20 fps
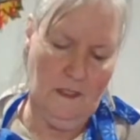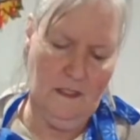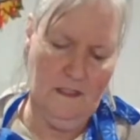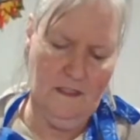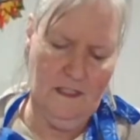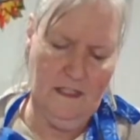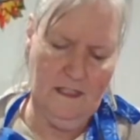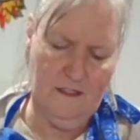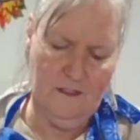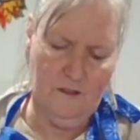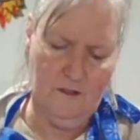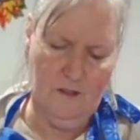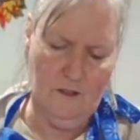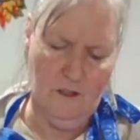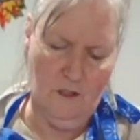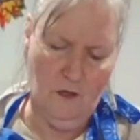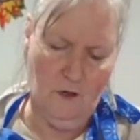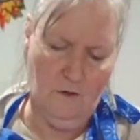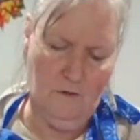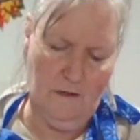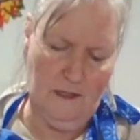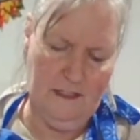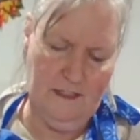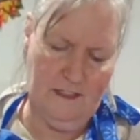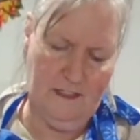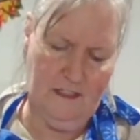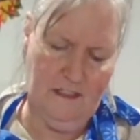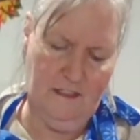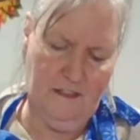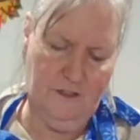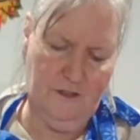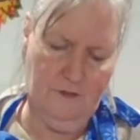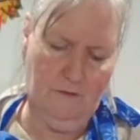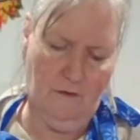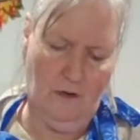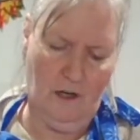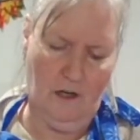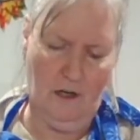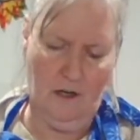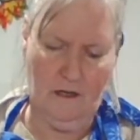And that's going to go right
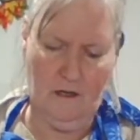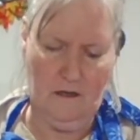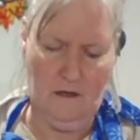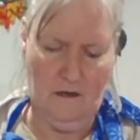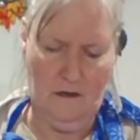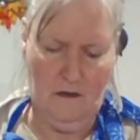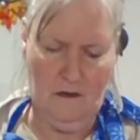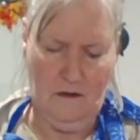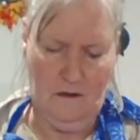into our